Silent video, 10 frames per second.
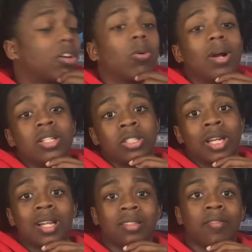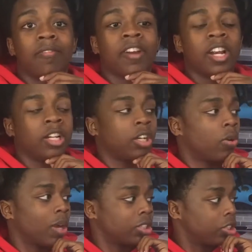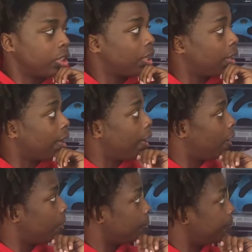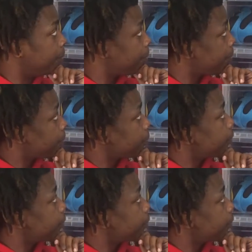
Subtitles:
Good question. That is a very good question. The